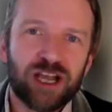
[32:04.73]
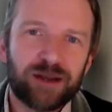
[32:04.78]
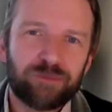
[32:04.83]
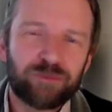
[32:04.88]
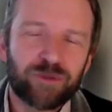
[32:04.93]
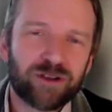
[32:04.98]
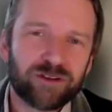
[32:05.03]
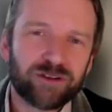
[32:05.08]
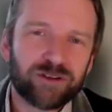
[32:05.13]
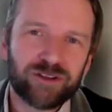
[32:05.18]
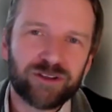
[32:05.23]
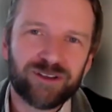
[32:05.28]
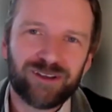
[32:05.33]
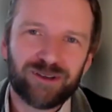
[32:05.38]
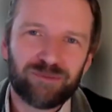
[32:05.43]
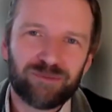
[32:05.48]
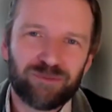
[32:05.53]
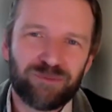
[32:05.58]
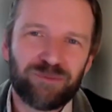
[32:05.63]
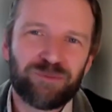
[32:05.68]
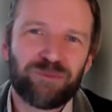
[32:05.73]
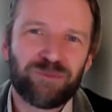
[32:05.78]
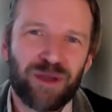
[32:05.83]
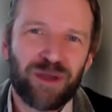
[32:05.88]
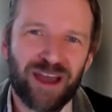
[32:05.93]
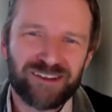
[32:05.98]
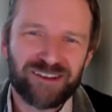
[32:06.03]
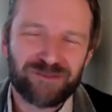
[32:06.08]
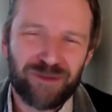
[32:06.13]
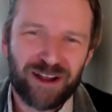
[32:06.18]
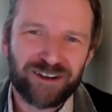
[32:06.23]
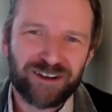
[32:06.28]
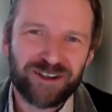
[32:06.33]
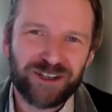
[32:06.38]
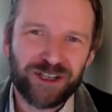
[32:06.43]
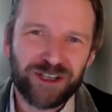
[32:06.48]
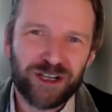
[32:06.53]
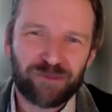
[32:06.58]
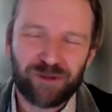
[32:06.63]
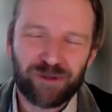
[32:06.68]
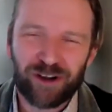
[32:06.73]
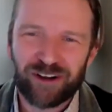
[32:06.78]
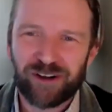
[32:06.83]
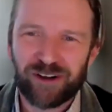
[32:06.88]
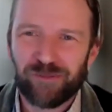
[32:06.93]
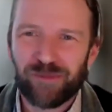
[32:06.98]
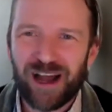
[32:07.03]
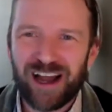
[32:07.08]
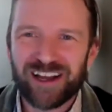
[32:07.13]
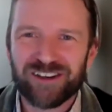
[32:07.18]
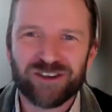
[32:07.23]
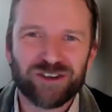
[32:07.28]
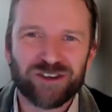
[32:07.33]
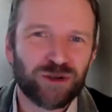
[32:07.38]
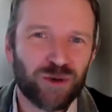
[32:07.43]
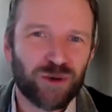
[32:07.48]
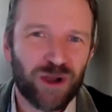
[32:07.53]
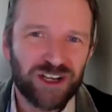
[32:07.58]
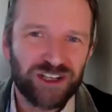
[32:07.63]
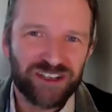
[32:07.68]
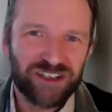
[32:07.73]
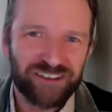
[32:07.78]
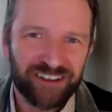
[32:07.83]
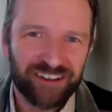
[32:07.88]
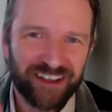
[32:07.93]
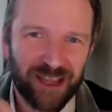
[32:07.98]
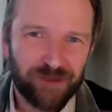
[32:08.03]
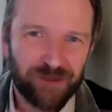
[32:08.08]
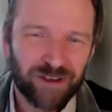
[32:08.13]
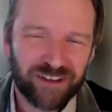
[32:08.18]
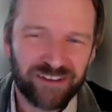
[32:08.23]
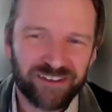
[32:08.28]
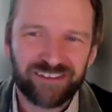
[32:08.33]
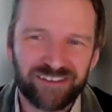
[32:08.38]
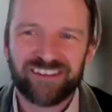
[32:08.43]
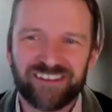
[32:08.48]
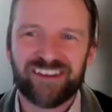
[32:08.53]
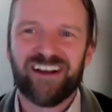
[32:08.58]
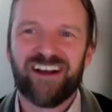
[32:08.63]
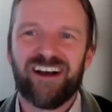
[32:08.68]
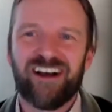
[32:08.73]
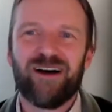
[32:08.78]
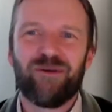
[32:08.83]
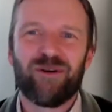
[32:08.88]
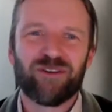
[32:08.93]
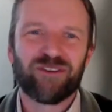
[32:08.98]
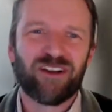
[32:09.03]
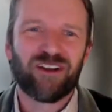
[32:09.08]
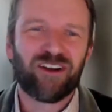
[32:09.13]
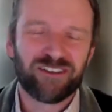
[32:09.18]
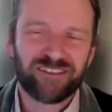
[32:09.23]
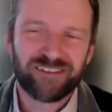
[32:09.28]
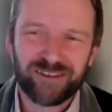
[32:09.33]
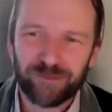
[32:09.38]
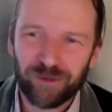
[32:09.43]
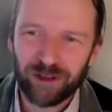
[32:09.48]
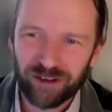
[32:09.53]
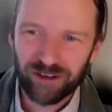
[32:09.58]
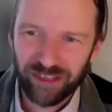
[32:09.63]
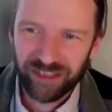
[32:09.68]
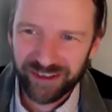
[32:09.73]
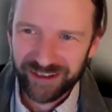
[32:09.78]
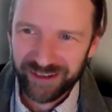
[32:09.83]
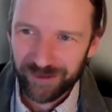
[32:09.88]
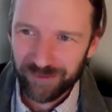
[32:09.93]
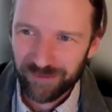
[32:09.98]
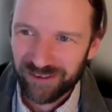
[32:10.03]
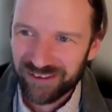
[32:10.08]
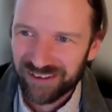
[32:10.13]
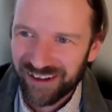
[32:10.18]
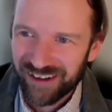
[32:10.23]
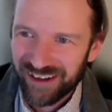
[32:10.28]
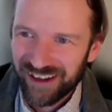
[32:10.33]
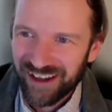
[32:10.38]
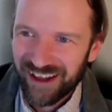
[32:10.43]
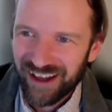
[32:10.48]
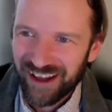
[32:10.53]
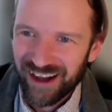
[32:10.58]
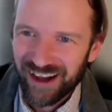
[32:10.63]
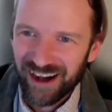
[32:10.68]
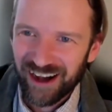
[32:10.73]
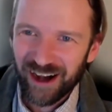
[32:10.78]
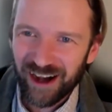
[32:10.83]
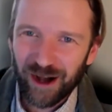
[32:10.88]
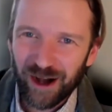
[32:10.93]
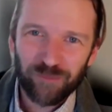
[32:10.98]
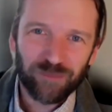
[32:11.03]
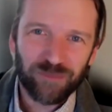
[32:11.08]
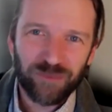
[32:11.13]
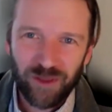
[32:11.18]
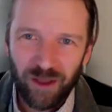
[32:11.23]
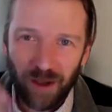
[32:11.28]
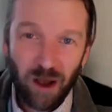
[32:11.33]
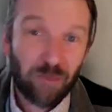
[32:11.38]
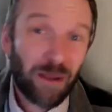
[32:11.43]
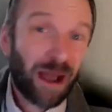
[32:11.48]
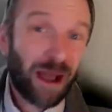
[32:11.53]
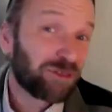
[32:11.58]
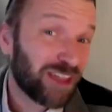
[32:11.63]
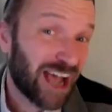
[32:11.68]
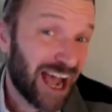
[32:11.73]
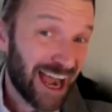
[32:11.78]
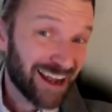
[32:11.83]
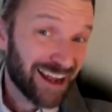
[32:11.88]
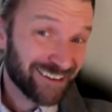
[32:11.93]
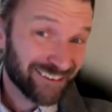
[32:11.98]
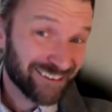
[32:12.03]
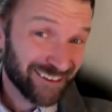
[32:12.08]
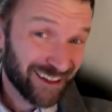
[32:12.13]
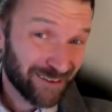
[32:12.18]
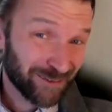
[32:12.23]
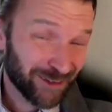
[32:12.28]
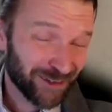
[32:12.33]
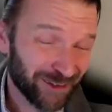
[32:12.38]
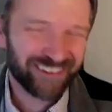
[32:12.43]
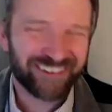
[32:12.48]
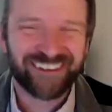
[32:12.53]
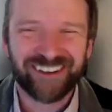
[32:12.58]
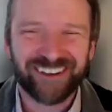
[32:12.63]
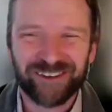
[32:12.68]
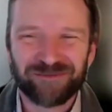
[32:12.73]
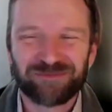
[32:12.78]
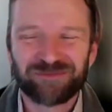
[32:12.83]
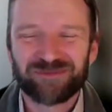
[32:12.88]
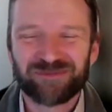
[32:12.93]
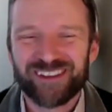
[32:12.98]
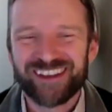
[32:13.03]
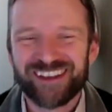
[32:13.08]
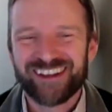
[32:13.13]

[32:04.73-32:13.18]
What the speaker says: I'm going to pass it back to you. I'm going to combine two questions that came in on similar themes about the highest levels here.